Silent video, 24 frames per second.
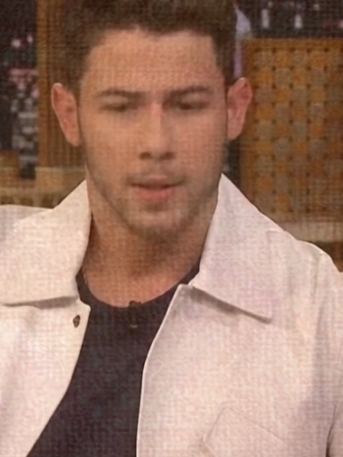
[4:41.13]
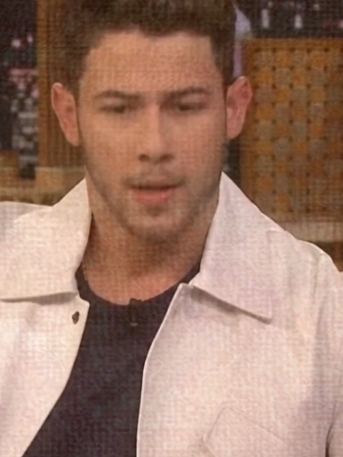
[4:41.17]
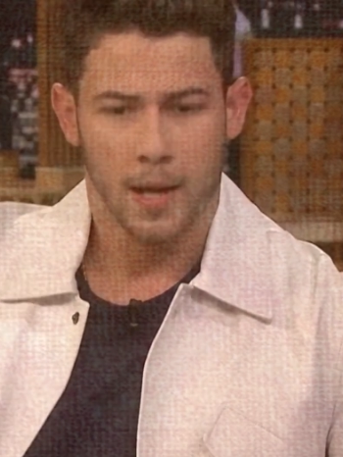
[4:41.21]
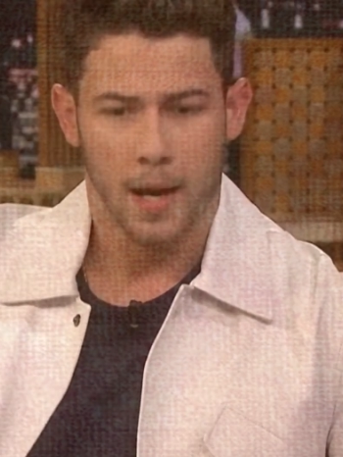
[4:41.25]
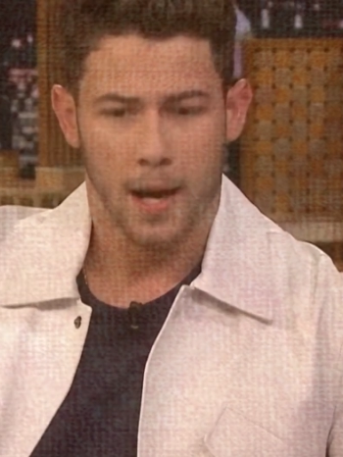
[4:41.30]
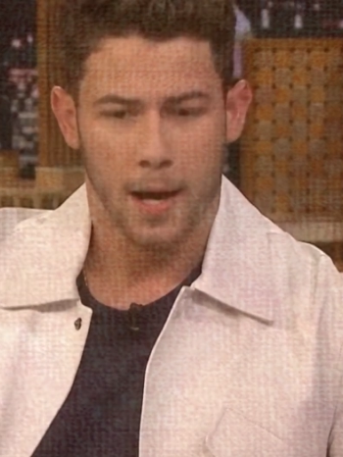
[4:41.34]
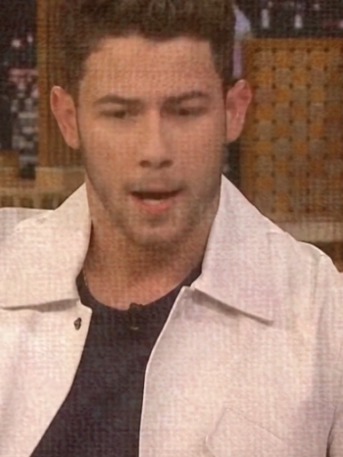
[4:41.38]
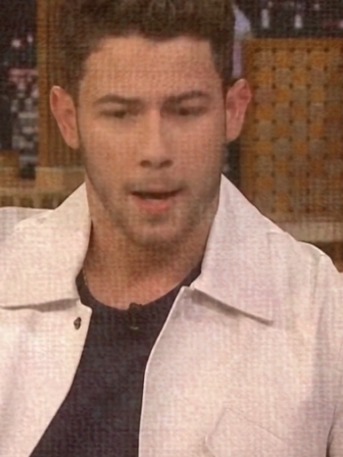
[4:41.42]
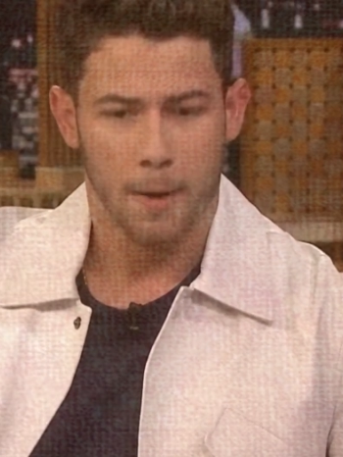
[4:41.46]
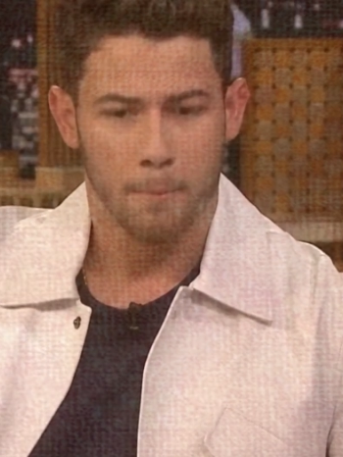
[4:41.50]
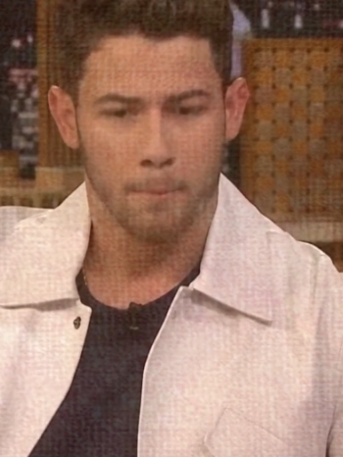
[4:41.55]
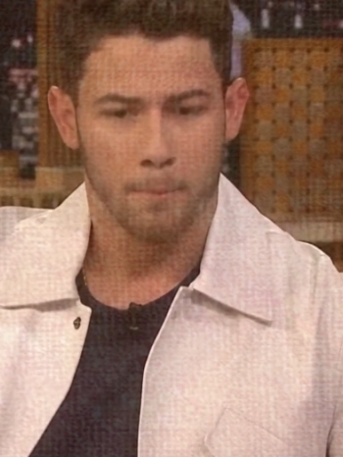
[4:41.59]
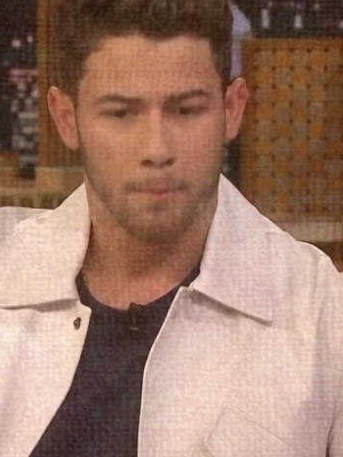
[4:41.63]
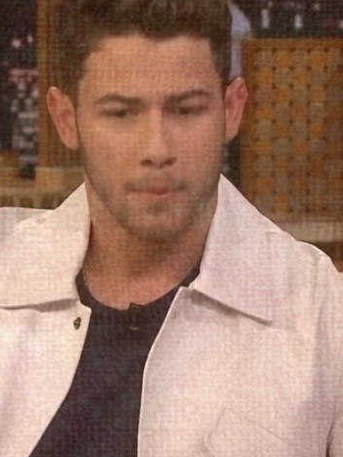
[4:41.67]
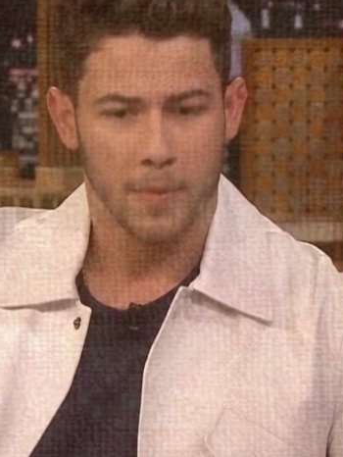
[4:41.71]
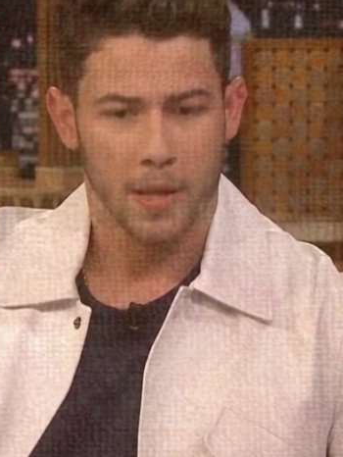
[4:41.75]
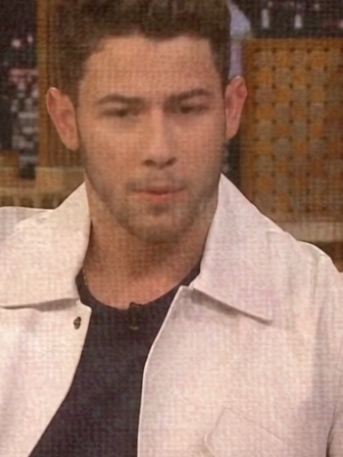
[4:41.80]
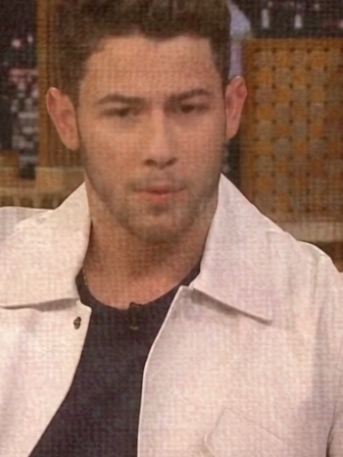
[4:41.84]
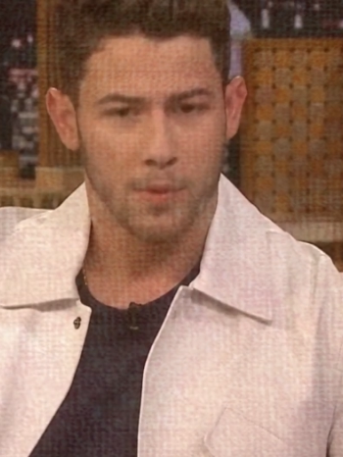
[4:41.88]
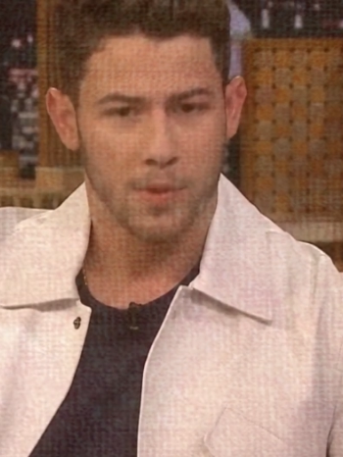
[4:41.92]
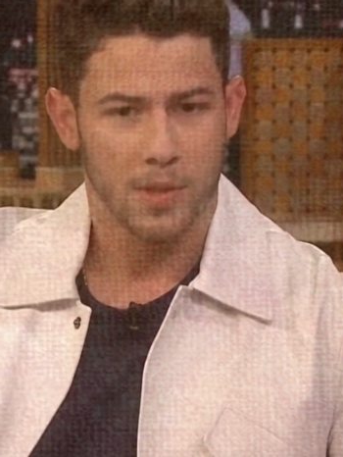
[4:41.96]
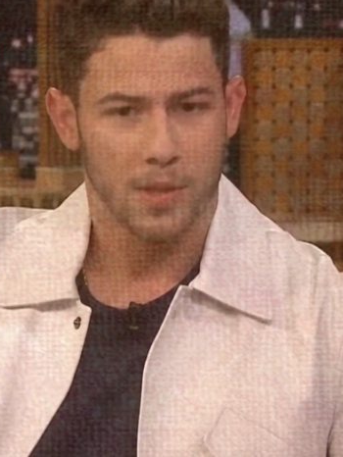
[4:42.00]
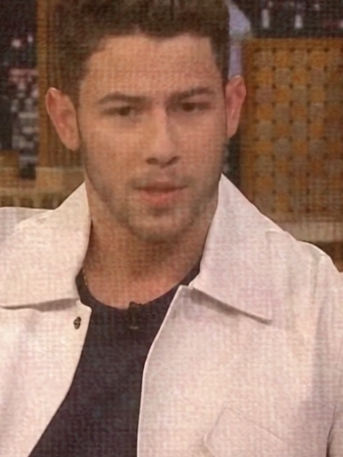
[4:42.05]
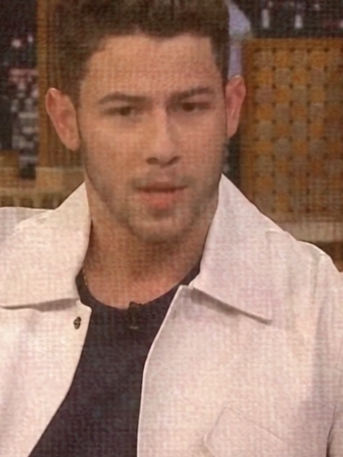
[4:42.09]
um, and
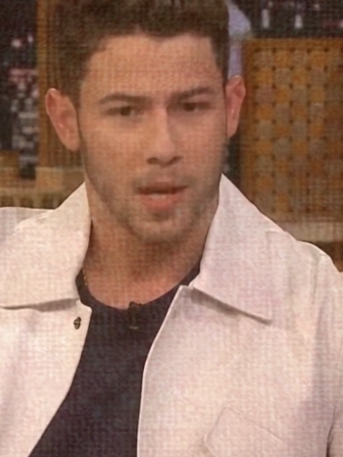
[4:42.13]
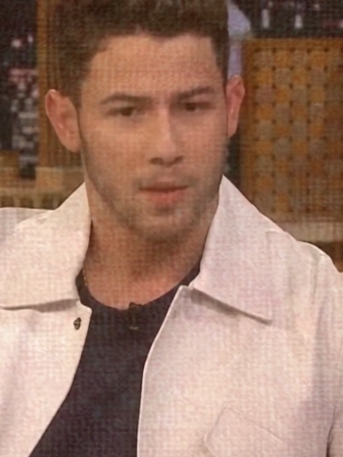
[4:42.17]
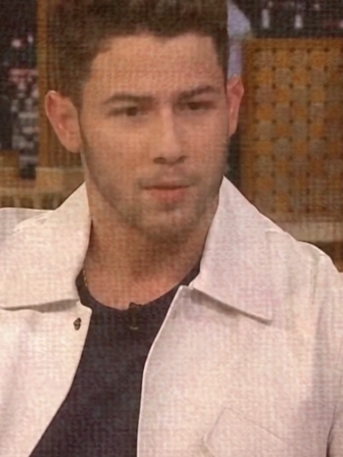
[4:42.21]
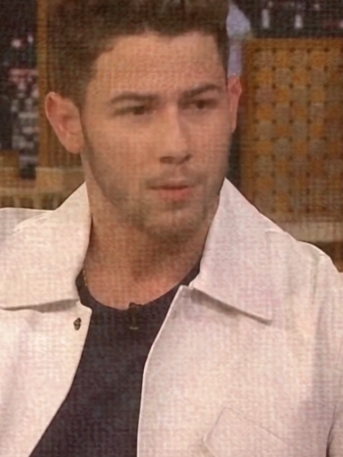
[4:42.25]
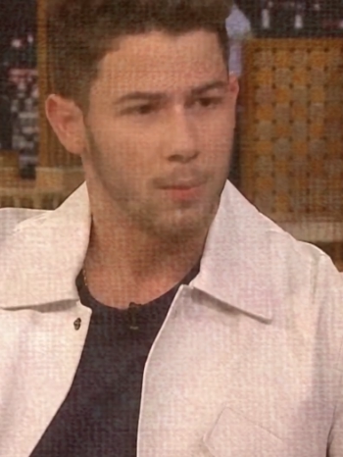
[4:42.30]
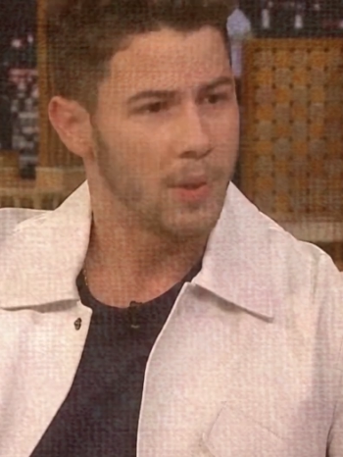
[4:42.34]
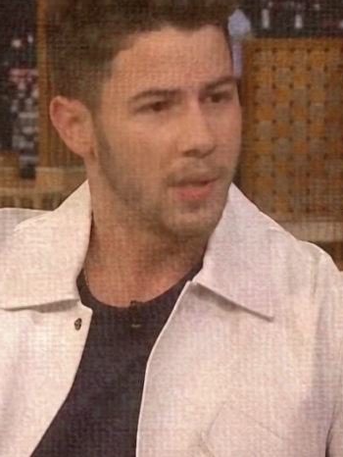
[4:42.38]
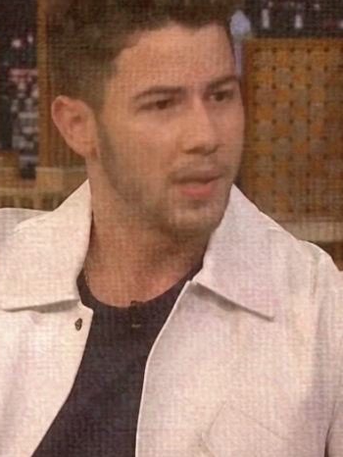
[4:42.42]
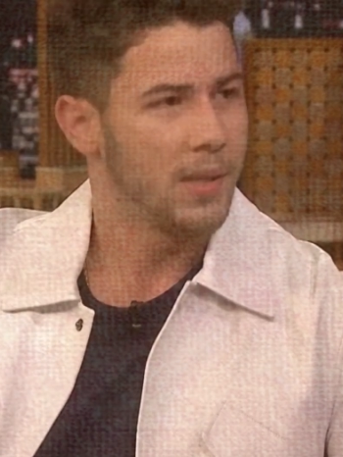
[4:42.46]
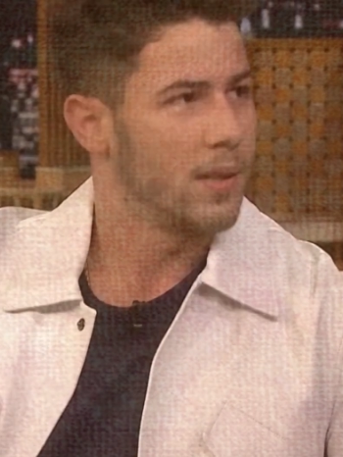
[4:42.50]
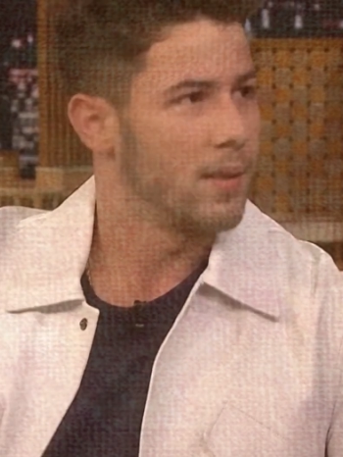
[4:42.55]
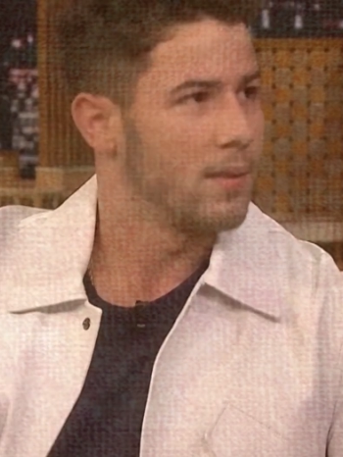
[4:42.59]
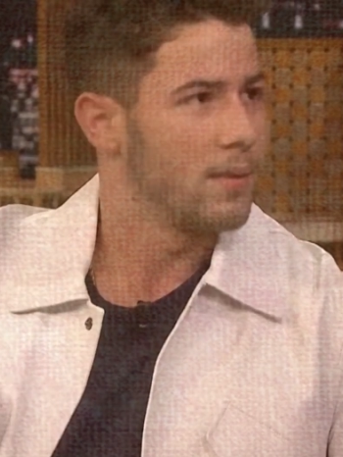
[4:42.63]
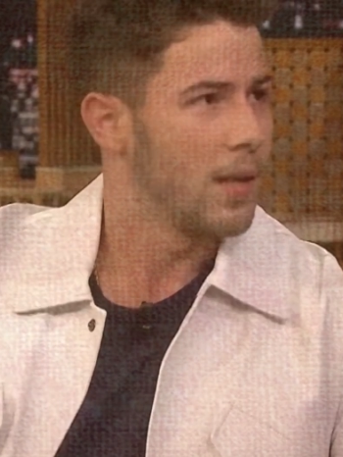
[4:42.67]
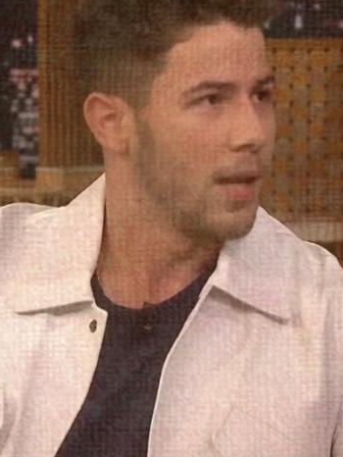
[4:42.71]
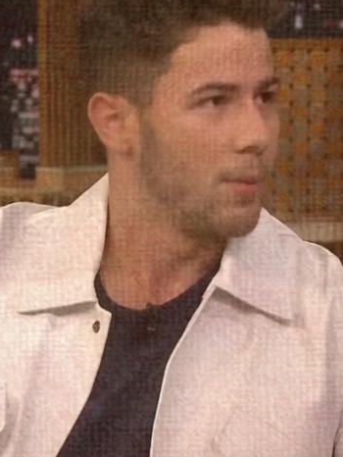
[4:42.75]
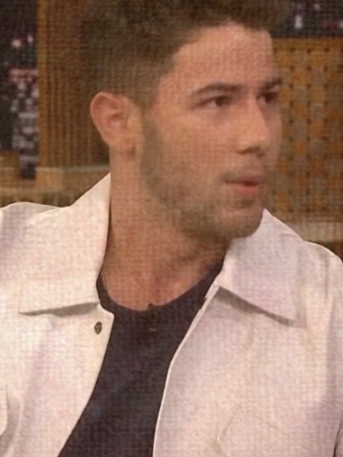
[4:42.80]
it was kind of immediate.